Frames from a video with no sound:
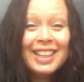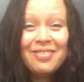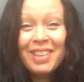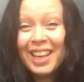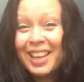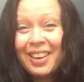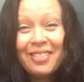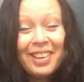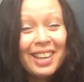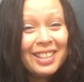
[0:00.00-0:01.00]
My
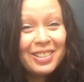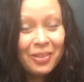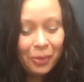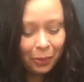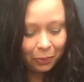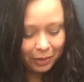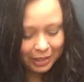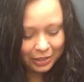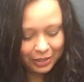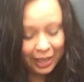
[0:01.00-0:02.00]
camera is
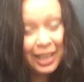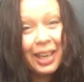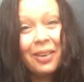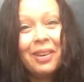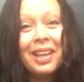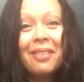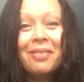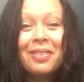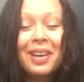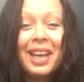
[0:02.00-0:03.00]
always shaking when I'm
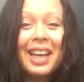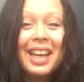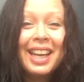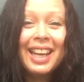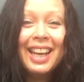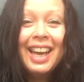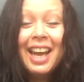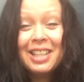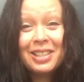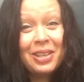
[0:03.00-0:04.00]
praying.
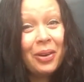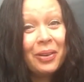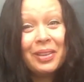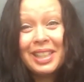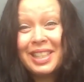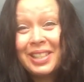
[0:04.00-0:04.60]
sorry.